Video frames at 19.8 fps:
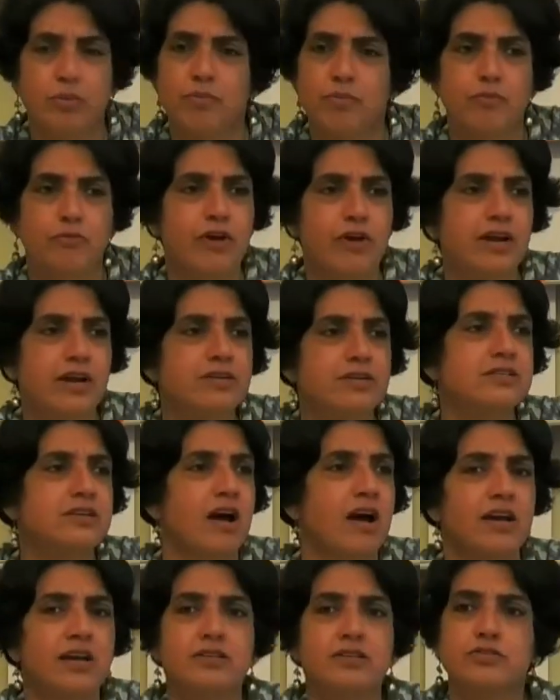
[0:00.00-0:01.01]
various
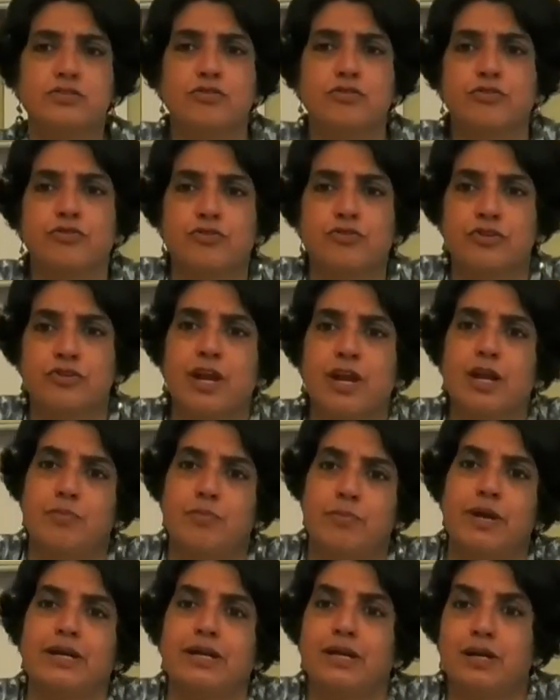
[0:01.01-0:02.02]
kinds of
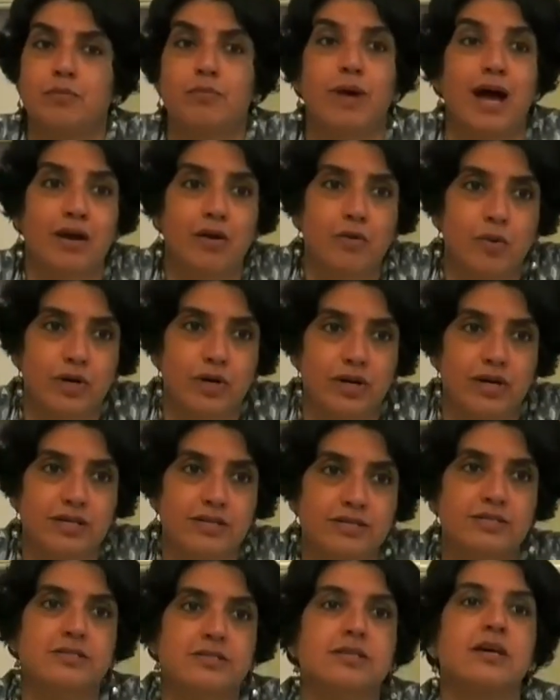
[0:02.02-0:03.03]
developmental
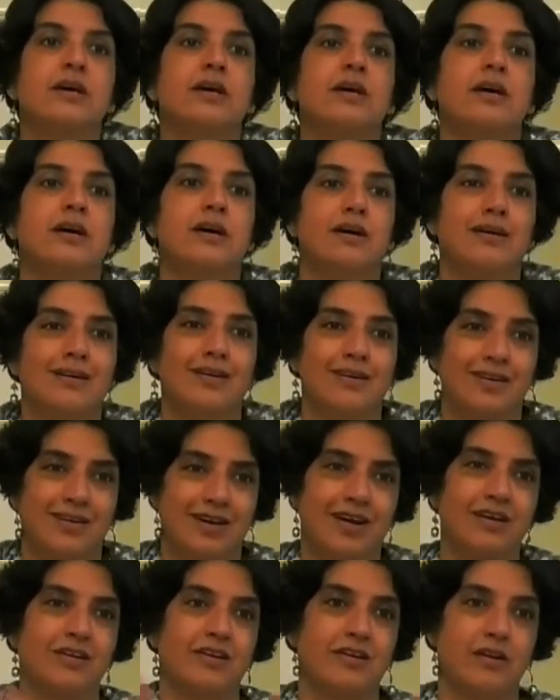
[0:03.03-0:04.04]
backwardness,
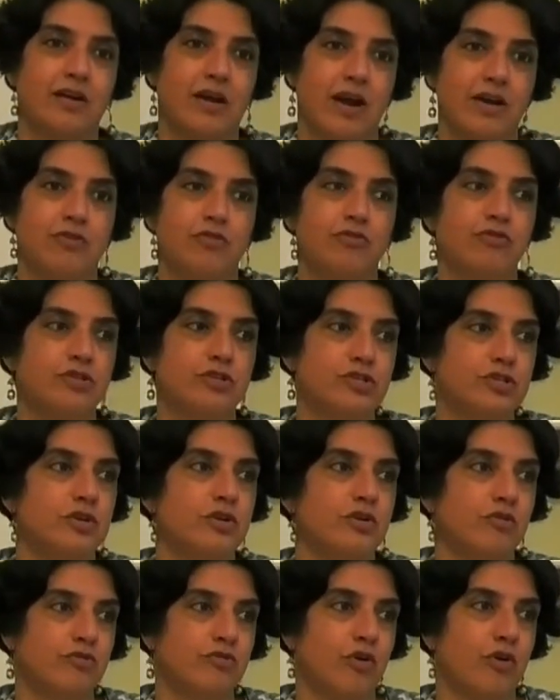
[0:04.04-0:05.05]
under a kind of vision
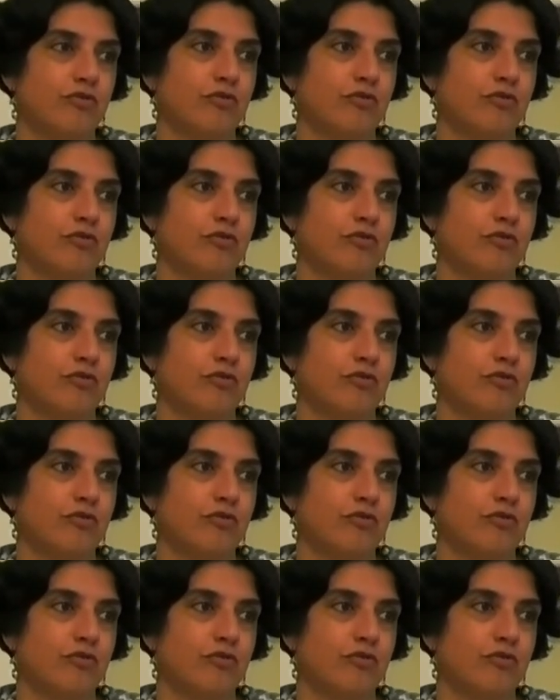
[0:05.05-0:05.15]
of